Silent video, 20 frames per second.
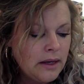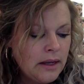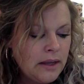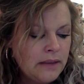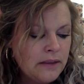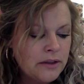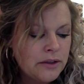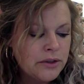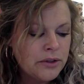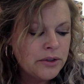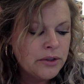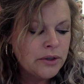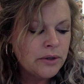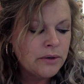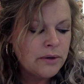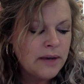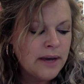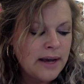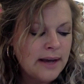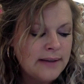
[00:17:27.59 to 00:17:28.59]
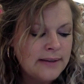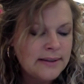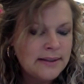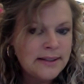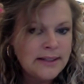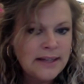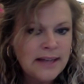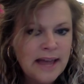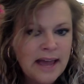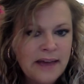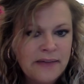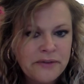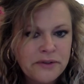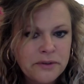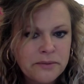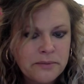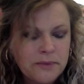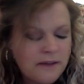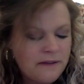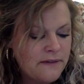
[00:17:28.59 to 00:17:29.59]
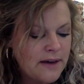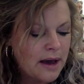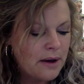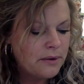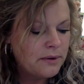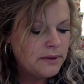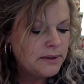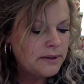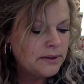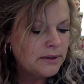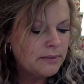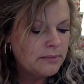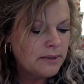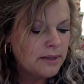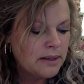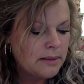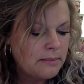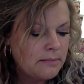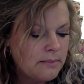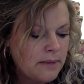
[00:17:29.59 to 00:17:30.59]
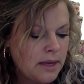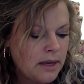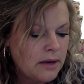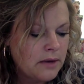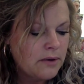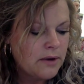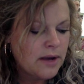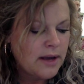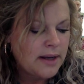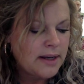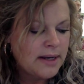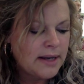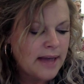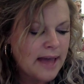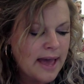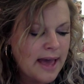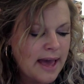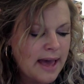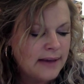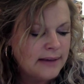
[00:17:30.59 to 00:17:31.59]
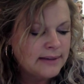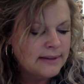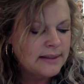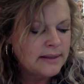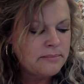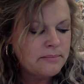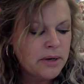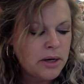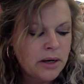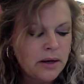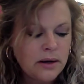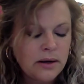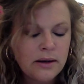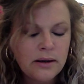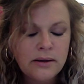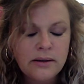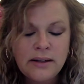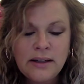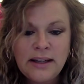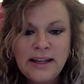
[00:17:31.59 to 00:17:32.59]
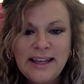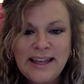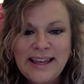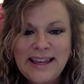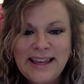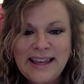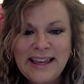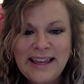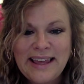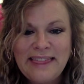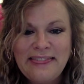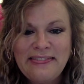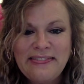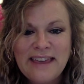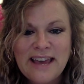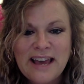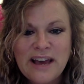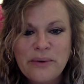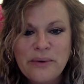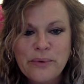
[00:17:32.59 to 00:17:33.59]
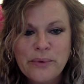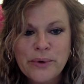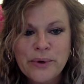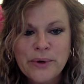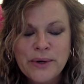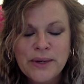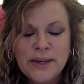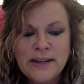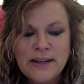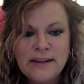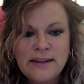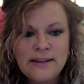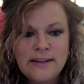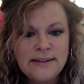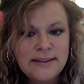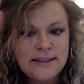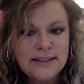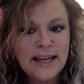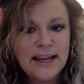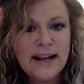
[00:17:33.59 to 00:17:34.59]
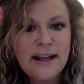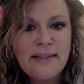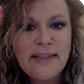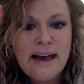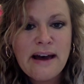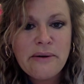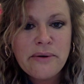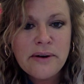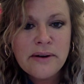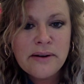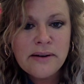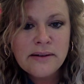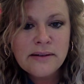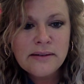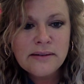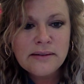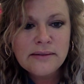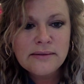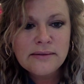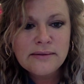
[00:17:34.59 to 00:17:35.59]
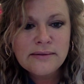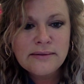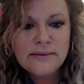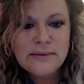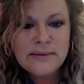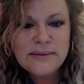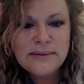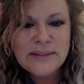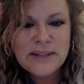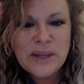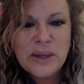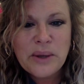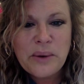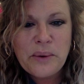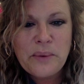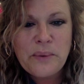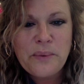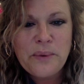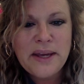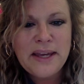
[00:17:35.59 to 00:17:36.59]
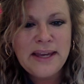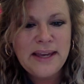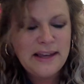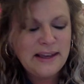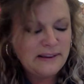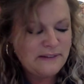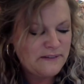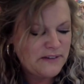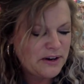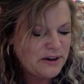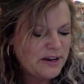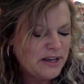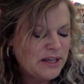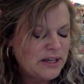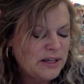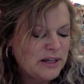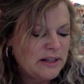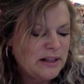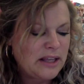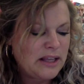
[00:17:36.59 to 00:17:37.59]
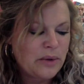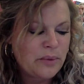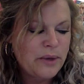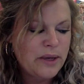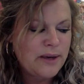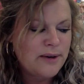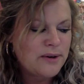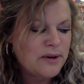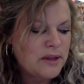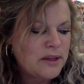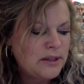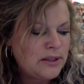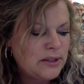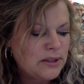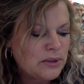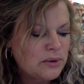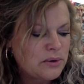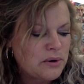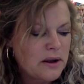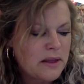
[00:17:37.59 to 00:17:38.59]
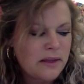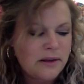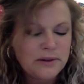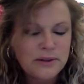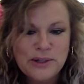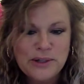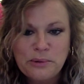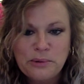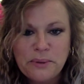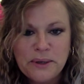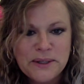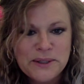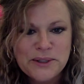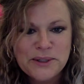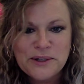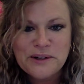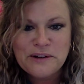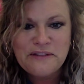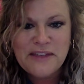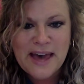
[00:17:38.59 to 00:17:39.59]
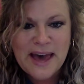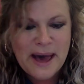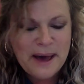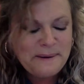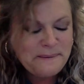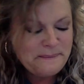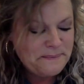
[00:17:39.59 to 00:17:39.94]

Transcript: There's no consonant after my vowel, so I'm going to make around an accent mark. And that word is, say it out loud, we. Very good. Like we go to the store. There's no picture of that.